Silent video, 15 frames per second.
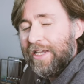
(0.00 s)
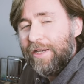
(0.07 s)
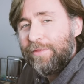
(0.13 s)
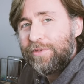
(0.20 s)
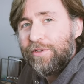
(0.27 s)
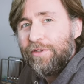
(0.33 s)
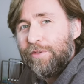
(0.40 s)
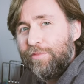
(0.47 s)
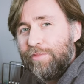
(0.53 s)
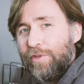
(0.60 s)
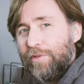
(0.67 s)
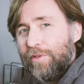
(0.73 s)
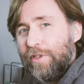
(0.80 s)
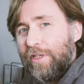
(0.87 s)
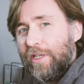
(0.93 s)
absolutely
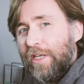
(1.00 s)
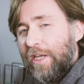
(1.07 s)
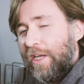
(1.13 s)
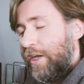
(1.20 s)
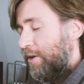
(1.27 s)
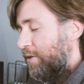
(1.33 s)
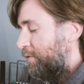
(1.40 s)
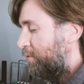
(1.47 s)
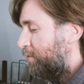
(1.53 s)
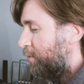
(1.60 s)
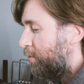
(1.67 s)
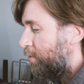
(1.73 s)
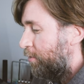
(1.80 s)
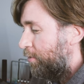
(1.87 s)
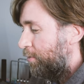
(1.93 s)
brilliant
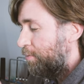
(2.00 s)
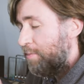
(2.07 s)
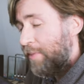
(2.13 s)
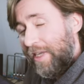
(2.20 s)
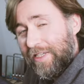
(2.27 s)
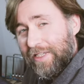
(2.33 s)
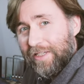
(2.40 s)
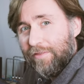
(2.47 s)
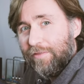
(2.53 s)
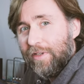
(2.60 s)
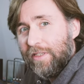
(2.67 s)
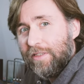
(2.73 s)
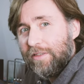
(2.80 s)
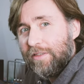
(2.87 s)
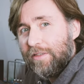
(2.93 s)
for making
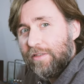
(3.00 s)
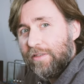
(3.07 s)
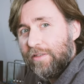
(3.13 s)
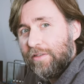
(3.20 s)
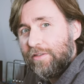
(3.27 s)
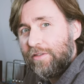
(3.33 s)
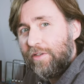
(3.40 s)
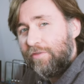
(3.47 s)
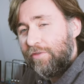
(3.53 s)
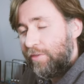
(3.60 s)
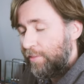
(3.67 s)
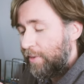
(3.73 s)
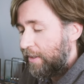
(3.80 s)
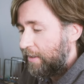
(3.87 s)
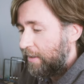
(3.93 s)
things. So for
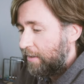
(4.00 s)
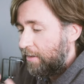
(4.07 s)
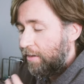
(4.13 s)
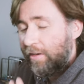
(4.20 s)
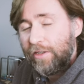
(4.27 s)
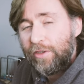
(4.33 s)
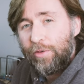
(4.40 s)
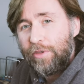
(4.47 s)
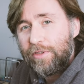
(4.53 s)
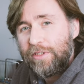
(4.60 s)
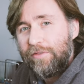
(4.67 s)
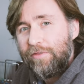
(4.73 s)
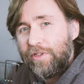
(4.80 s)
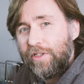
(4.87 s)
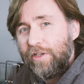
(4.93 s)
making high
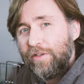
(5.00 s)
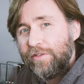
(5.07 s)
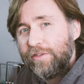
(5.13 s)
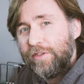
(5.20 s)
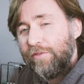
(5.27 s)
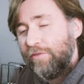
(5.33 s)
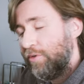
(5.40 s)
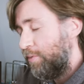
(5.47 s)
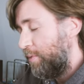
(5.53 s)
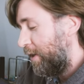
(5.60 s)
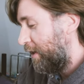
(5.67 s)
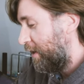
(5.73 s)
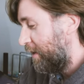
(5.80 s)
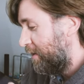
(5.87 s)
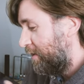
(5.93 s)
quality videos, for
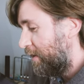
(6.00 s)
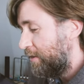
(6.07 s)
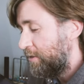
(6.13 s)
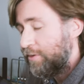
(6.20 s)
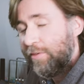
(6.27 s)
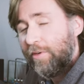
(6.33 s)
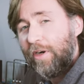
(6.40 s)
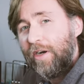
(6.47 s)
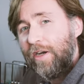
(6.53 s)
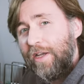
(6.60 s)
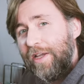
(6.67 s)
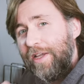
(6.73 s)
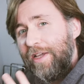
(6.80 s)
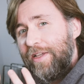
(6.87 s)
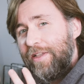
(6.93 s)
making digital art,
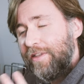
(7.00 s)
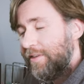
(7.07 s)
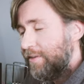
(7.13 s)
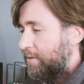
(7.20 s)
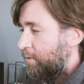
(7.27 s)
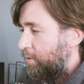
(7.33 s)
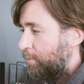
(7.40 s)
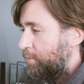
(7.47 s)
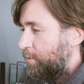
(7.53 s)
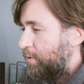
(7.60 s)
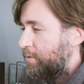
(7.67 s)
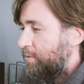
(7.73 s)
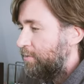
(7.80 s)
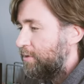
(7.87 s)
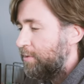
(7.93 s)
the
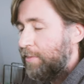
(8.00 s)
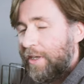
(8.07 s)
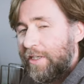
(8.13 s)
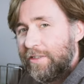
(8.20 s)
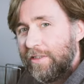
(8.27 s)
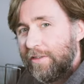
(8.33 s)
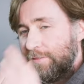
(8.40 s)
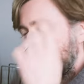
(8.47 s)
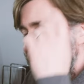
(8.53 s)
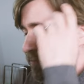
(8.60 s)
computer is amazing.